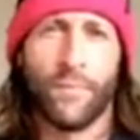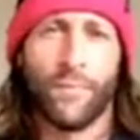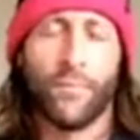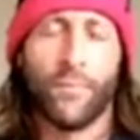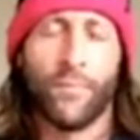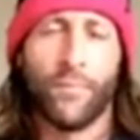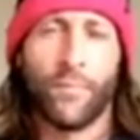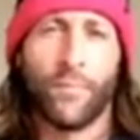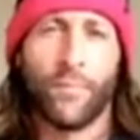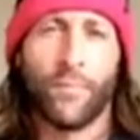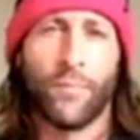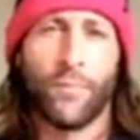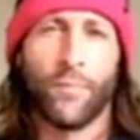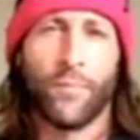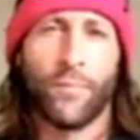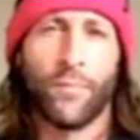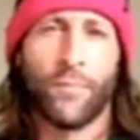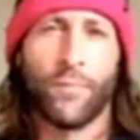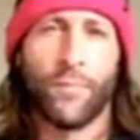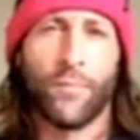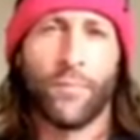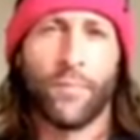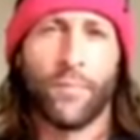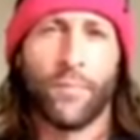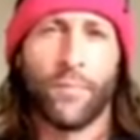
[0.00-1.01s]

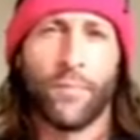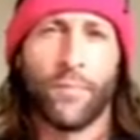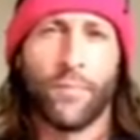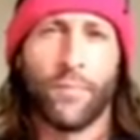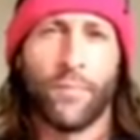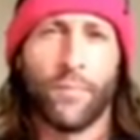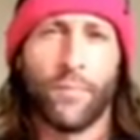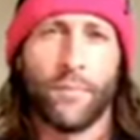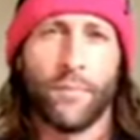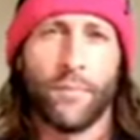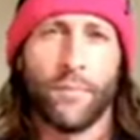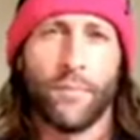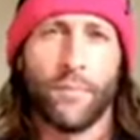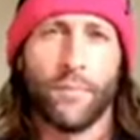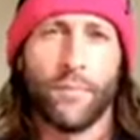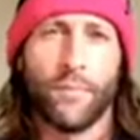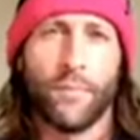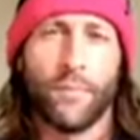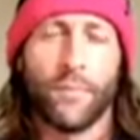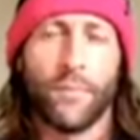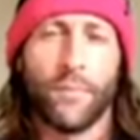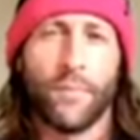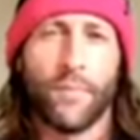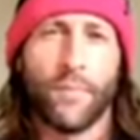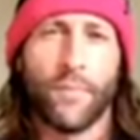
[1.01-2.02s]

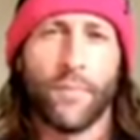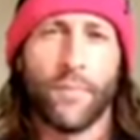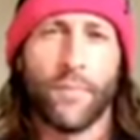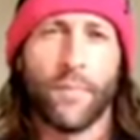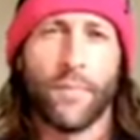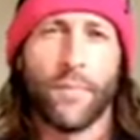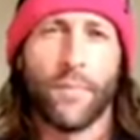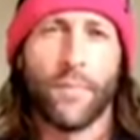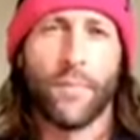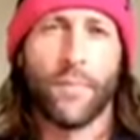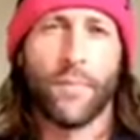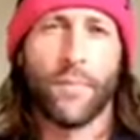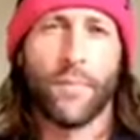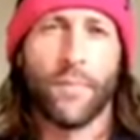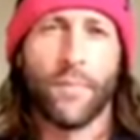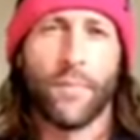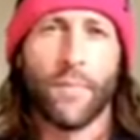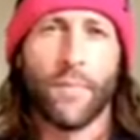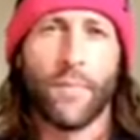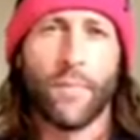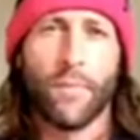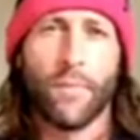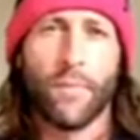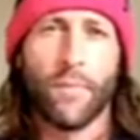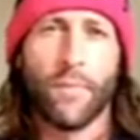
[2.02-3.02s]

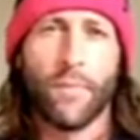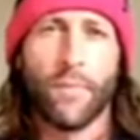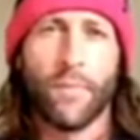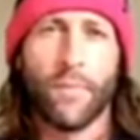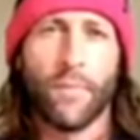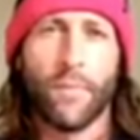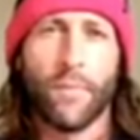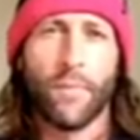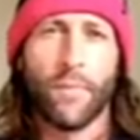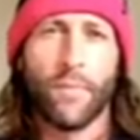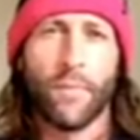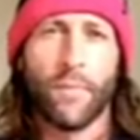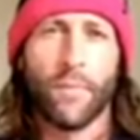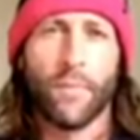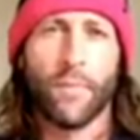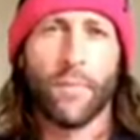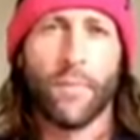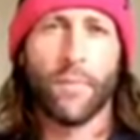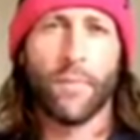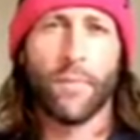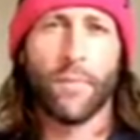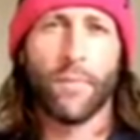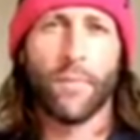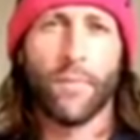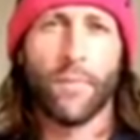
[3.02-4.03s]

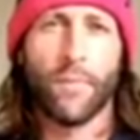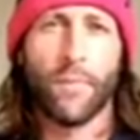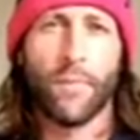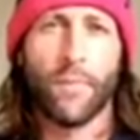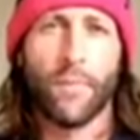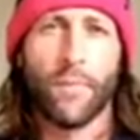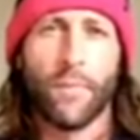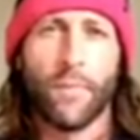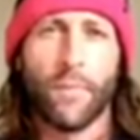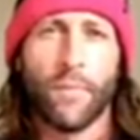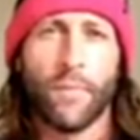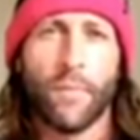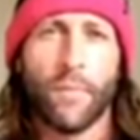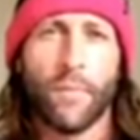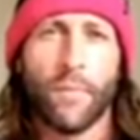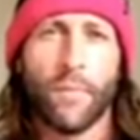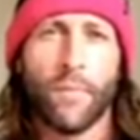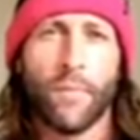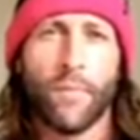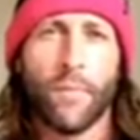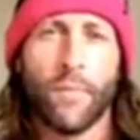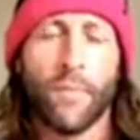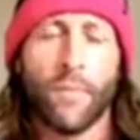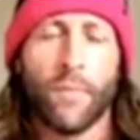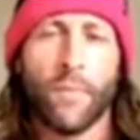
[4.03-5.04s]

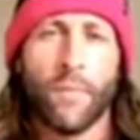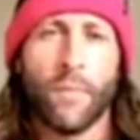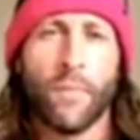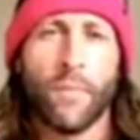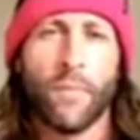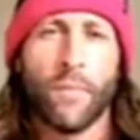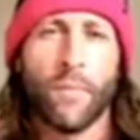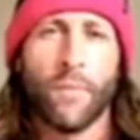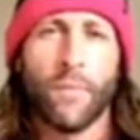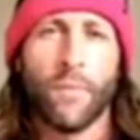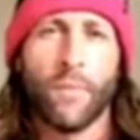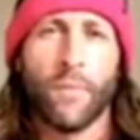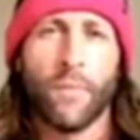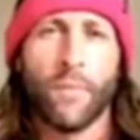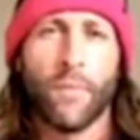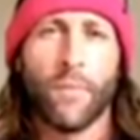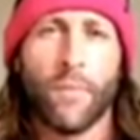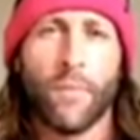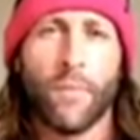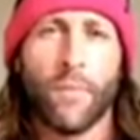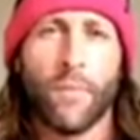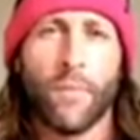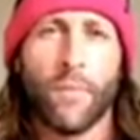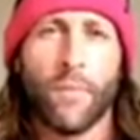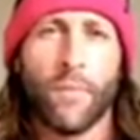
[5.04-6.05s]

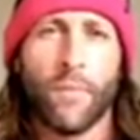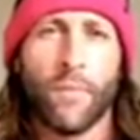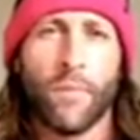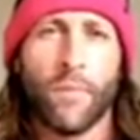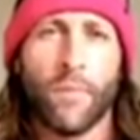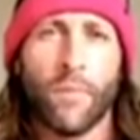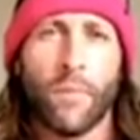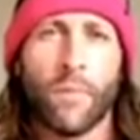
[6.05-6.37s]
No words are spoken by the person on screen.